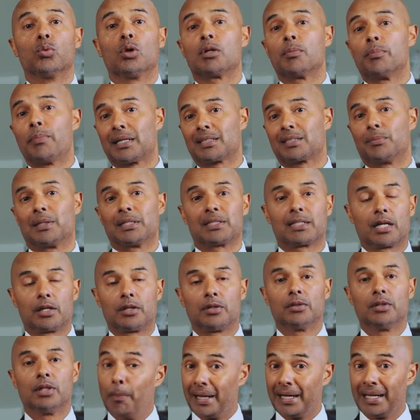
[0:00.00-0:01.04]
Welcome back to my
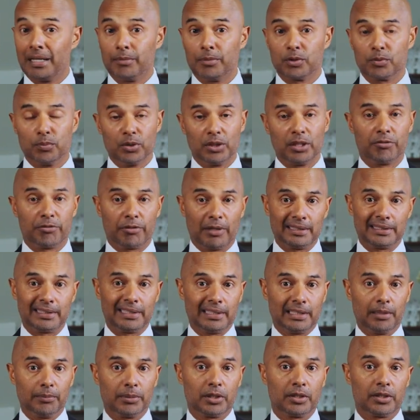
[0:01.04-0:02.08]
channel. My name is Munif
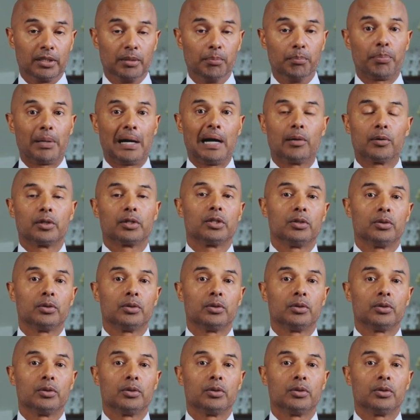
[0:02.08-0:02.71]
Ali. I'm here to empower